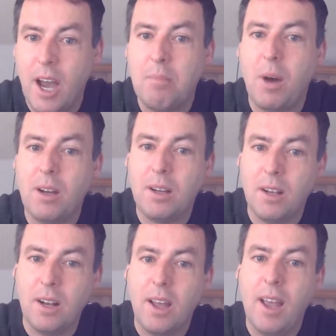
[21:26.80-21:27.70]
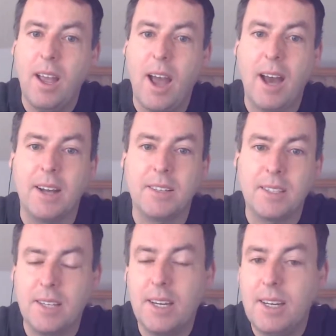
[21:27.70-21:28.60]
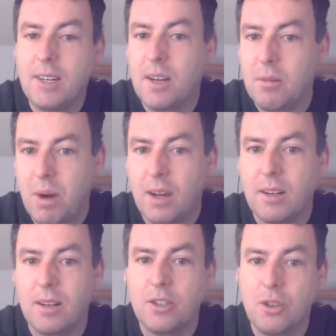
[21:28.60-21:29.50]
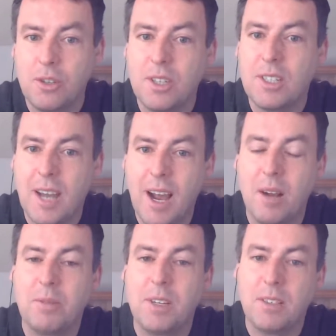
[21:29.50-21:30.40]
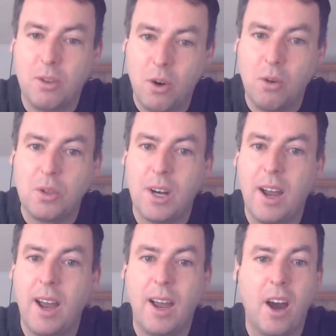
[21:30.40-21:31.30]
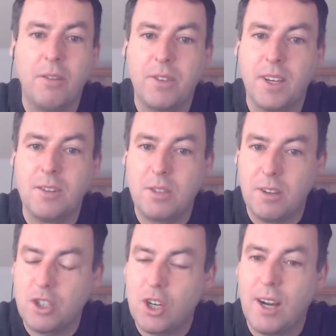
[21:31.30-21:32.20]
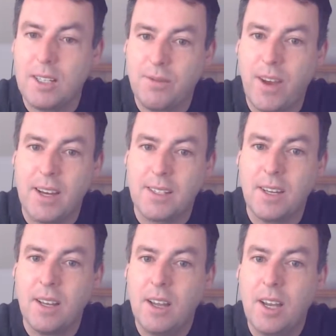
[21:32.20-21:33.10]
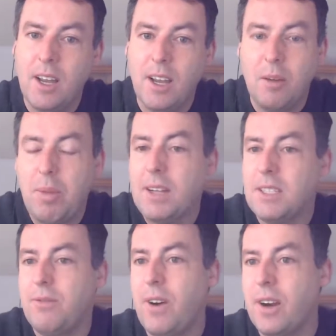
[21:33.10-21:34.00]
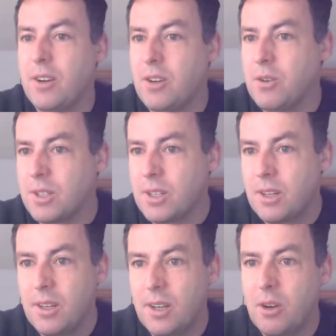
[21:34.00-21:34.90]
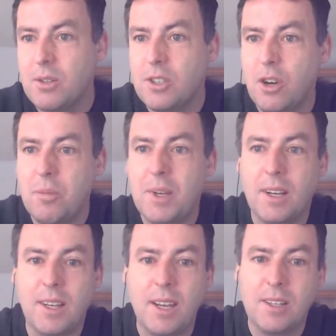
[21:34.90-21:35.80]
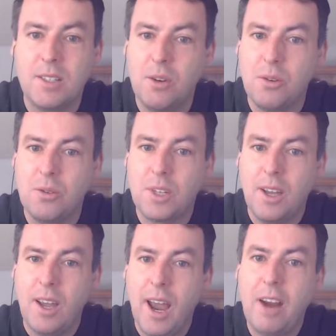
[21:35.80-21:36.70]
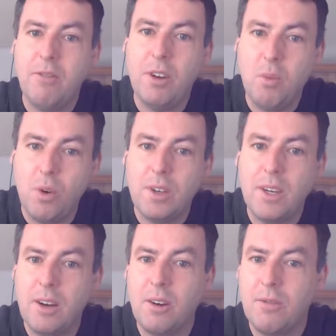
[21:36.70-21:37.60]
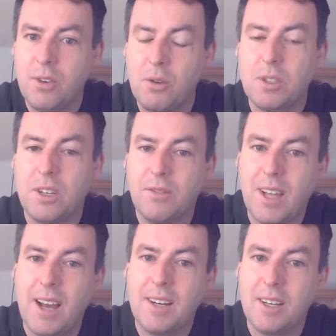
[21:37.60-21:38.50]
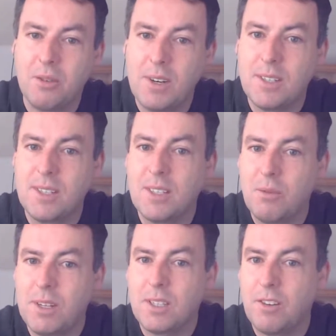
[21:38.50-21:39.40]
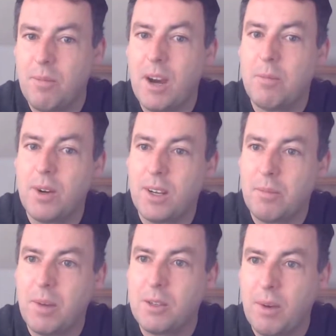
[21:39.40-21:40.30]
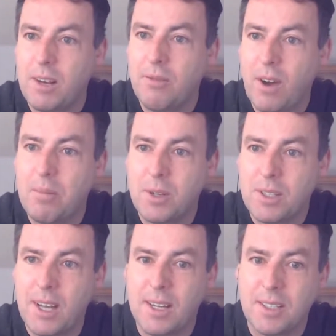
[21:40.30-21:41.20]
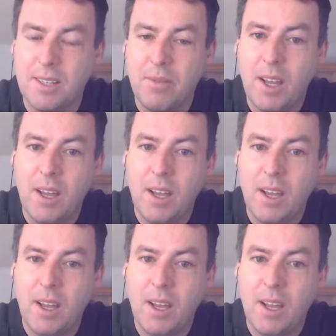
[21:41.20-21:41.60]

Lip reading: A bottle and the teat in a bottle doesn't help the growth of the child's face. Pacifier use, the dummy that kids use, every 1 year of use of that increases the risk of mouth breathing by 25%.